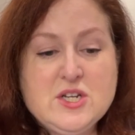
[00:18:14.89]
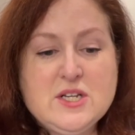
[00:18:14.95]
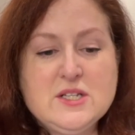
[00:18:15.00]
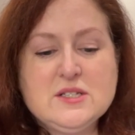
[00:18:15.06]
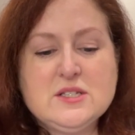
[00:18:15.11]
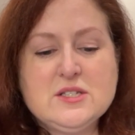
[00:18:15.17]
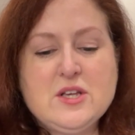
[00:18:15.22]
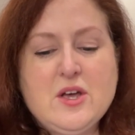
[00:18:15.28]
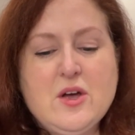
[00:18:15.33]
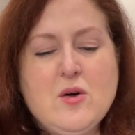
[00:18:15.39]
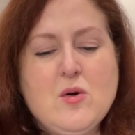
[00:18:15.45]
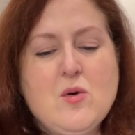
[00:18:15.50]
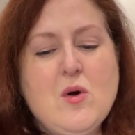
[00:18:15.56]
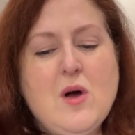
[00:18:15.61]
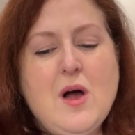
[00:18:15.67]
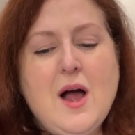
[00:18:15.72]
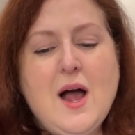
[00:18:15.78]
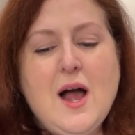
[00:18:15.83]
And
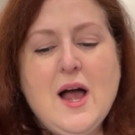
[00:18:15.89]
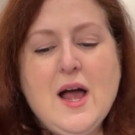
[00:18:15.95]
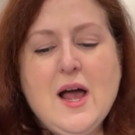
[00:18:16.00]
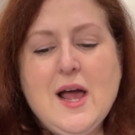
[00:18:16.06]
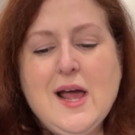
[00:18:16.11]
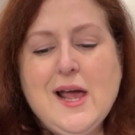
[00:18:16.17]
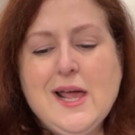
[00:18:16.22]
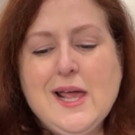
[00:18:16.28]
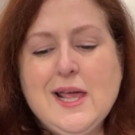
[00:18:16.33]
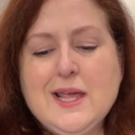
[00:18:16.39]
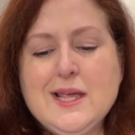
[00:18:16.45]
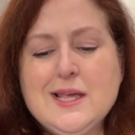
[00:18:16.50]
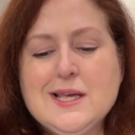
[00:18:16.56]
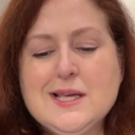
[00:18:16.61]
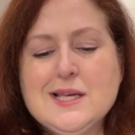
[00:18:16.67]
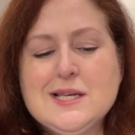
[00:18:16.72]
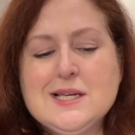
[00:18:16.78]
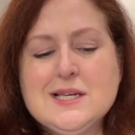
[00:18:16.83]
so I
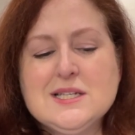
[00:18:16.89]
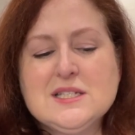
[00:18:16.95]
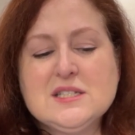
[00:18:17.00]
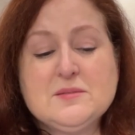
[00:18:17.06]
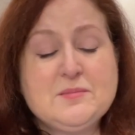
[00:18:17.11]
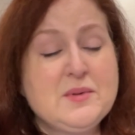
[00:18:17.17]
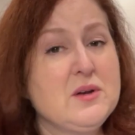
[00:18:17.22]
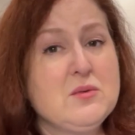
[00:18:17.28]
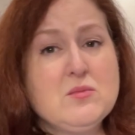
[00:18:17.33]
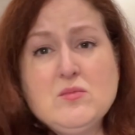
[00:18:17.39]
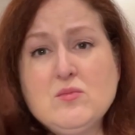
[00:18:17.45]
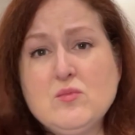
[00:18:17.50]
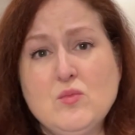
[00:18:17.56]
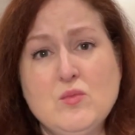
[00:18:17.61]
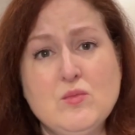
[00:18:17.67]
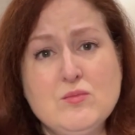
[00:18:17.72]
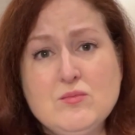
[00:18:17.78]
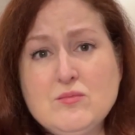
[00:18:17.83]
spent
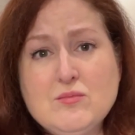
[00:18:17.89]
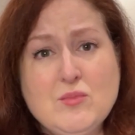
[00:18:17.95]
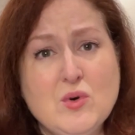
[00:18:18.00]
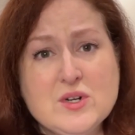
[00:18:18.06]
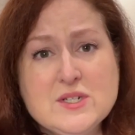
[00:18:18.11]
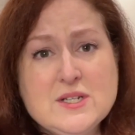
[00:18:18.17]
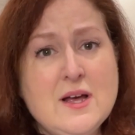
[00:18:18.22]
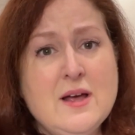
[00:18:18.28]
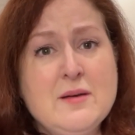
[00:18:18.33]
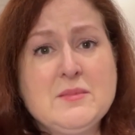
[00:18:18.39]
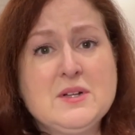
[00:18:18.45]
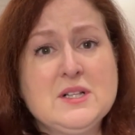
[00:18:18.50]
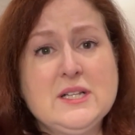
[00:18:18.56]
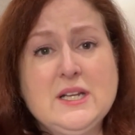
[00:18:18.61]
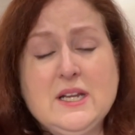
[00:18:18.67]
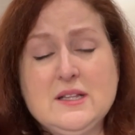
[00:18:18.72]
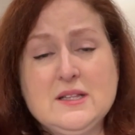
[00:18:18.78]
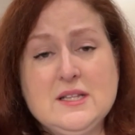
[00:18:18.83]
more time
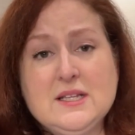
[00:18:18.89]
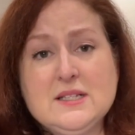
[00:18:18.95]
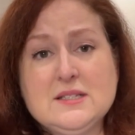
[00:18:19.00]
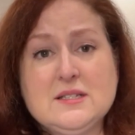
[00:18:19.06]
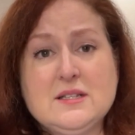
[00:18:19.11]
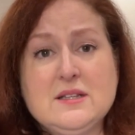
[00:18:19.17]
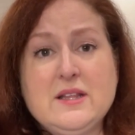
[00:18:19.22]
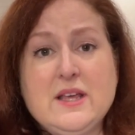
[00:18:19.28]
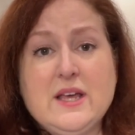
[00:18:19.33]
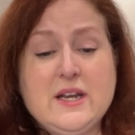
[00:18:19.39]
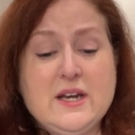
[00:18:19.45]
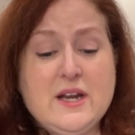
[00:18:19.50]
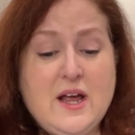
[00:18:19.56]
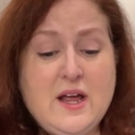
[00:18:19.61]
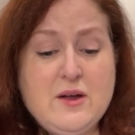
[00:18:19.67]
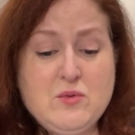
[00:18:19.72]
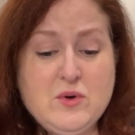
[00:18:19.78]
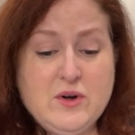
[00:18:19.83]
cleaning these than
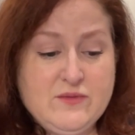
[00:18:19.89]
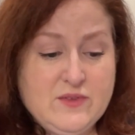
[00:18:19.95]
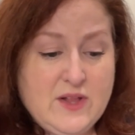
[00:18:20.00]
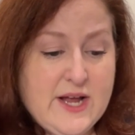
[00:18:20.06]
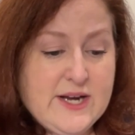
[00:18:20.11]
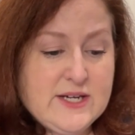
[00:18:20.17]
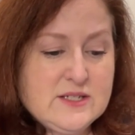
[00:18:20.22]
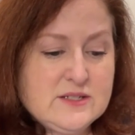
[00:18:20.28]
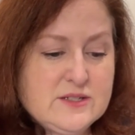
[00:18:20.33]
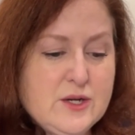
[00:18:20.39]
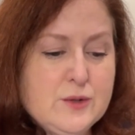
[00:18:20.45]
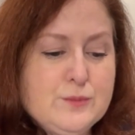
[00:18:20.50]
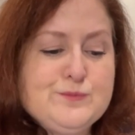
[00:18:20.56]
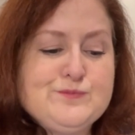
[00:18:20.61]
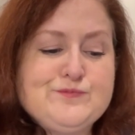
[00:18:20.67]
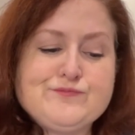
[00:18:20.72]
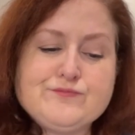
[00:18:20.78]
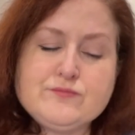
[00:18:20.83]
I would have liked.
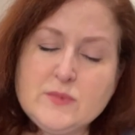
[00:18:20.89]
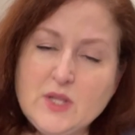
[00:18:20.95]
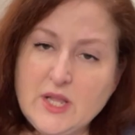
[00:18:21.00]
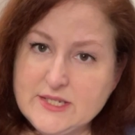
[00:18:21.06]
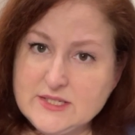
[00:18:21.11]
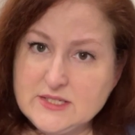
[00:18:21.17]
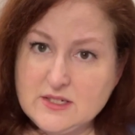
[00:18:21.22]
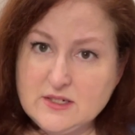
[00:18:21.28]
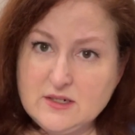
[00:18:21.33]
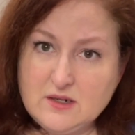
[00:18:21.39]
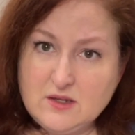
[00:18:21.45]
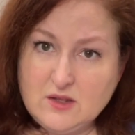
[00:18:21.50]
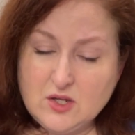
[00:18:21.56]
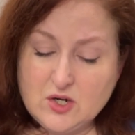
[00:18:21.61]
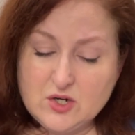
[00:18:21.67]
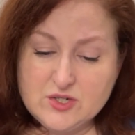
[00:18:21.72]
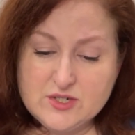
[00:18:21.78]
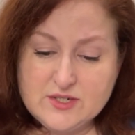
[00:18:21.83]
So lesson
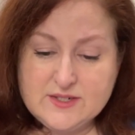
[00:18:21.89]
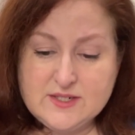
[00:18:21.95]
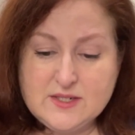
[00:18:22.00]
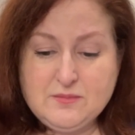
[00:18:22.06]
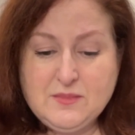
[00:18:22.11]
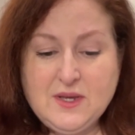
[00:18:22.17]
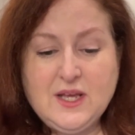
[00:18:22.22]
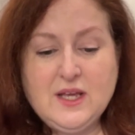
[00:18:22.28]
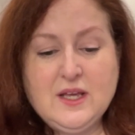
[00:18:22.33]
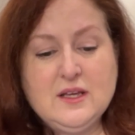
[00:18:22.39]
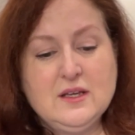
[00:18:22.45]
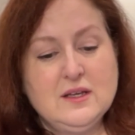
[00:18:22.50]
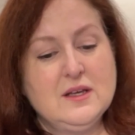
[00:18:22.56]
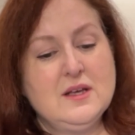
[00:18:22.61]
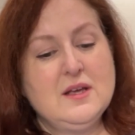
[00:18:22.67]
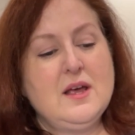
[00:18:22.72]
learned to me.